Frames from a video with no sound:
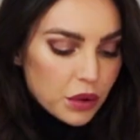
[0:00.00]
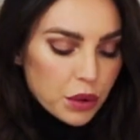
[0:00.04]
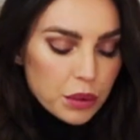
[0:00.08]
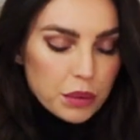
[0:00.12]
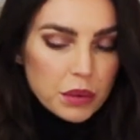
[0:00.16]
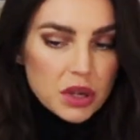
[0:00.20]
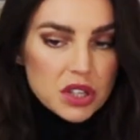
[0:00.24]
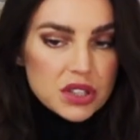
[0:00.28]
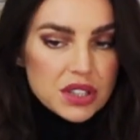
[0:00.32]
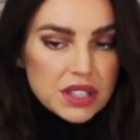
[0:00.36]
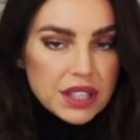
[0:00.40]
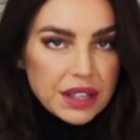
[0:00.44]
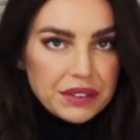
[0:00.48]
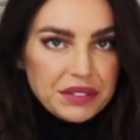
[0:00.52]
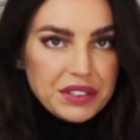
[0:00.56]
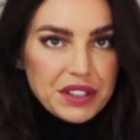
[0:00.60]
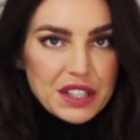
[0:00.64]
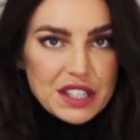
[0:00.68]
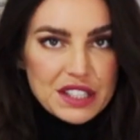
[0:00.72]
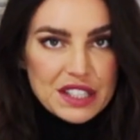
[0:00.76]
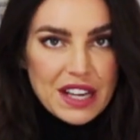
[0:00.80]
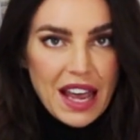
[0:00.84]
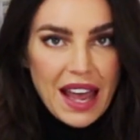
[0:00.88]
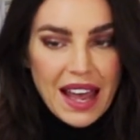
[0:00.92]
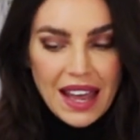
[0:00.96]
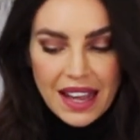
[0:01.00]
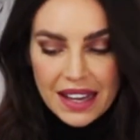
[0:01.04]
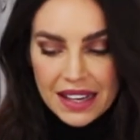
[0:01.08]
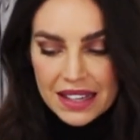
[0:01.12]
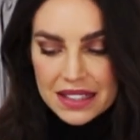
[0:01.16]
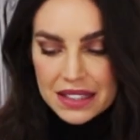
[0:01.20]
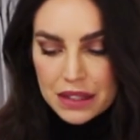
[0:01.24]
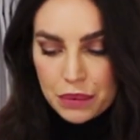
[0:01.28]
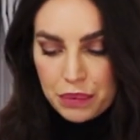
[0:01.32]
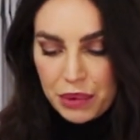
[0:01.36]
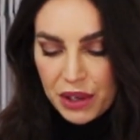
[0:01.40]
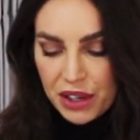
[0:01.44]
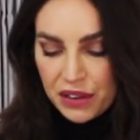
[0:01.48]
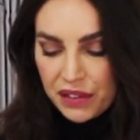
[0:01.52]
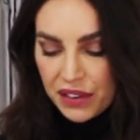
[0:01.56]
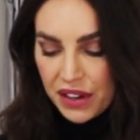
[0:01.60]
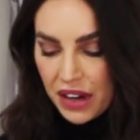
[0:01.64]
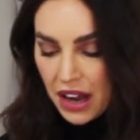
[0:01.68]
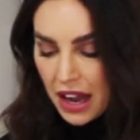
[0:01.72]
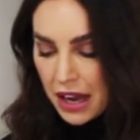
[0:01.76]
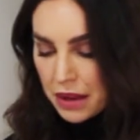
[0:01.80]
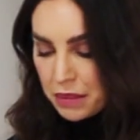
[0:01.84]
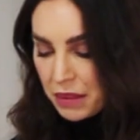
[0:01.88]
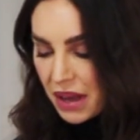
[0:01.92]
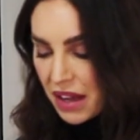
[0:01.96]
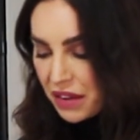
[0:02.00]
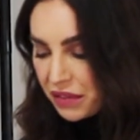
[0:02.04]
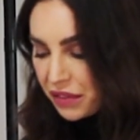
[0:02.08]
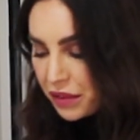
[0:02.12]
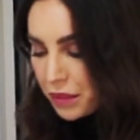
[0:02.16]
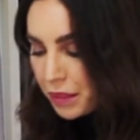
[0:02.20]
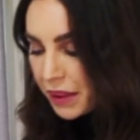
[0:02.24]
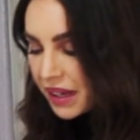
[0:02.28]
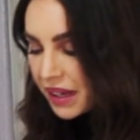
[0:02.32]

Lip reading: almost every day is a bit of a nightmare for